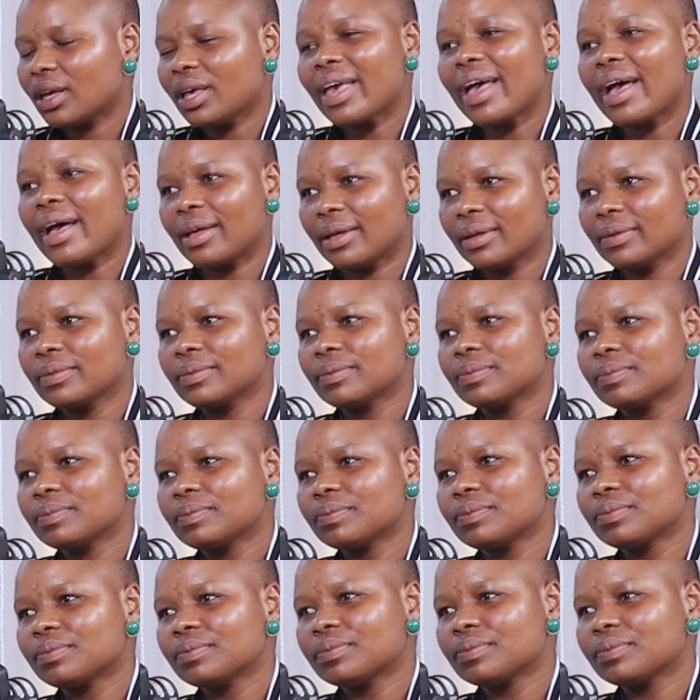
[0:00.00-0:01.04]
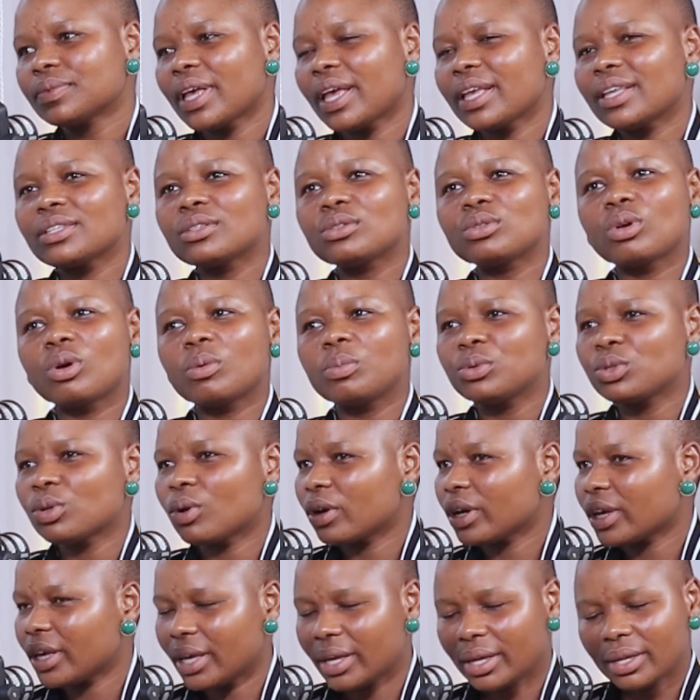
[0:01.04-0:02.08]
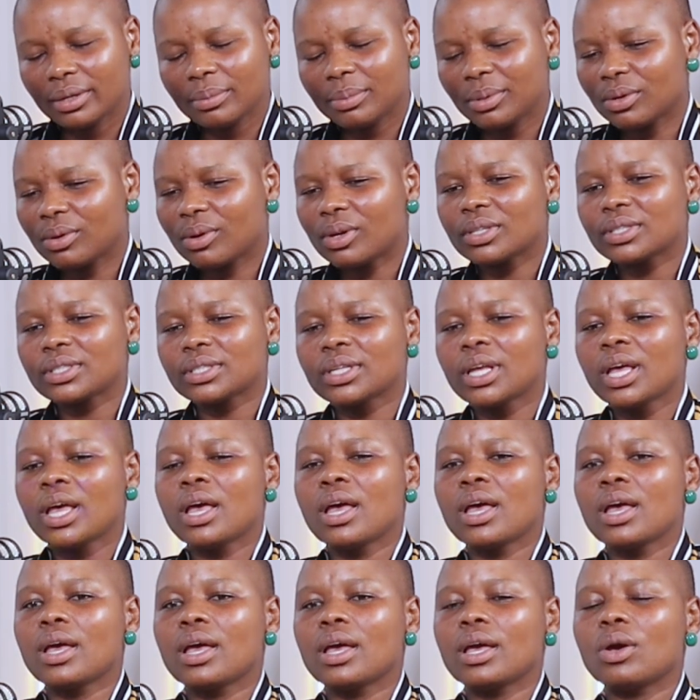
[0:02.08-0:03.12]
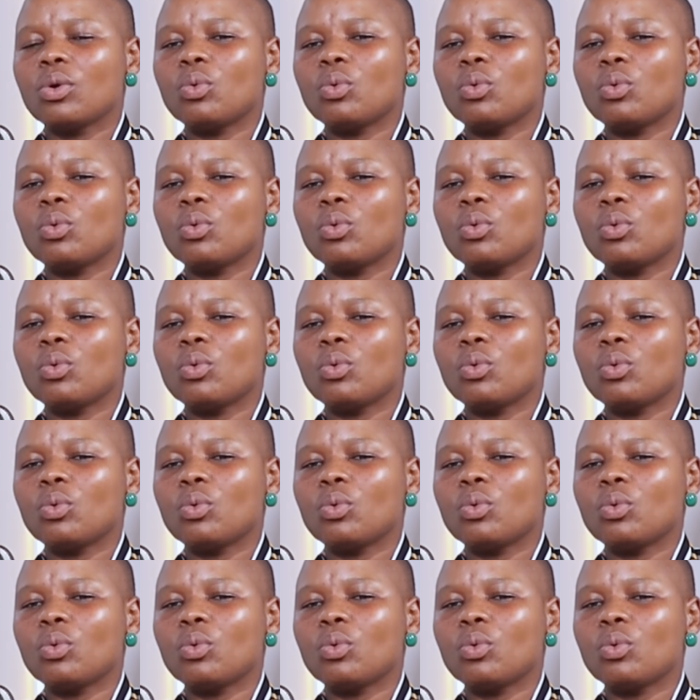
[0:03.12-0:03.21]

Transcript: talking. Yeah. Stop talking, because